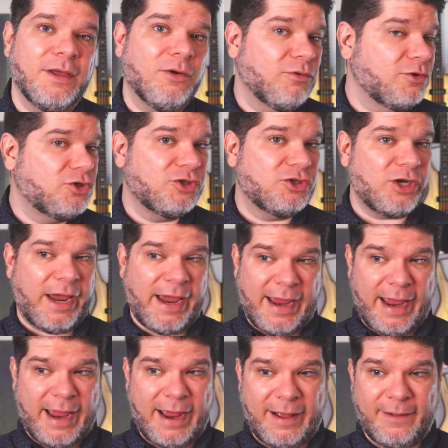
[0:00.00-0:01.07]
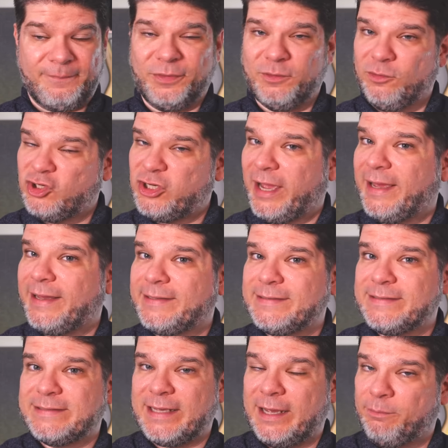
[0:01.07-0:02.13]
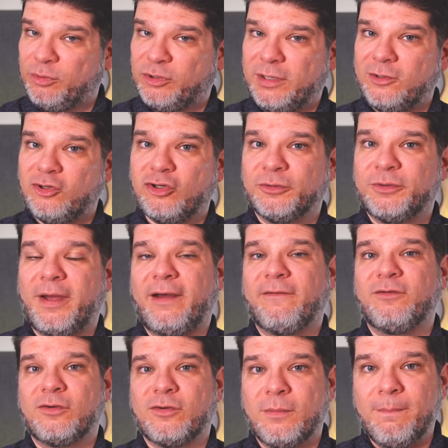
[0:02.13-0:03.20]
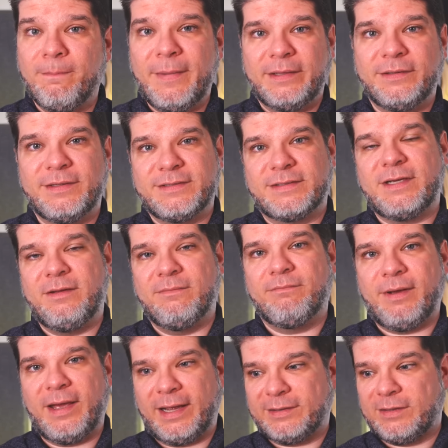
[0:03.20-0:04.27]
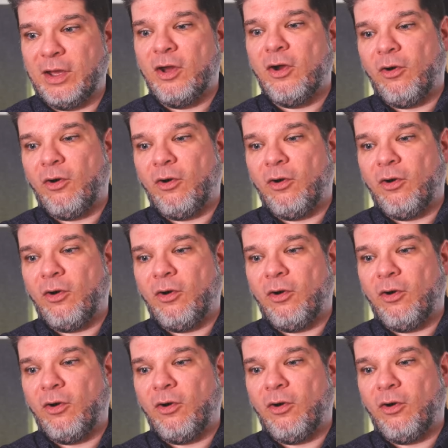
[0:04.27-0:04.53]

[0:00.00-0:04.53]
which uh, which has a potential to have tremendous impact